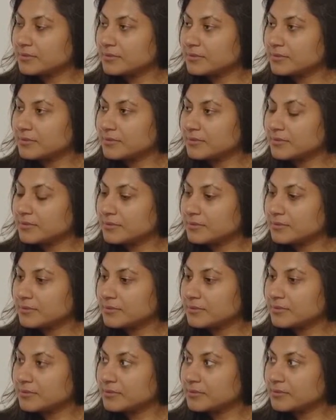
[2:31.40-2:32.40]

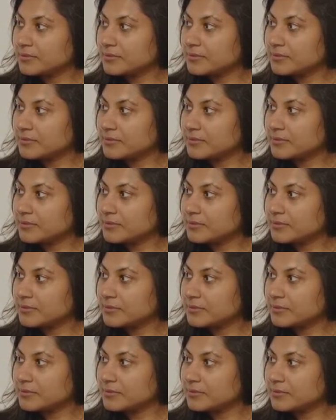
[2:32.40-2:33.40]

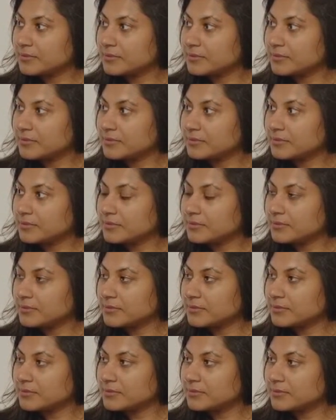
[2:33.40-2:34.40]

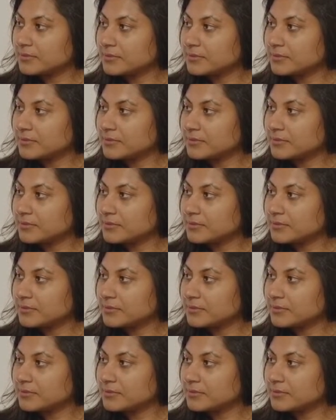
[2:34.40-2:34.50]
The person shown says nothing.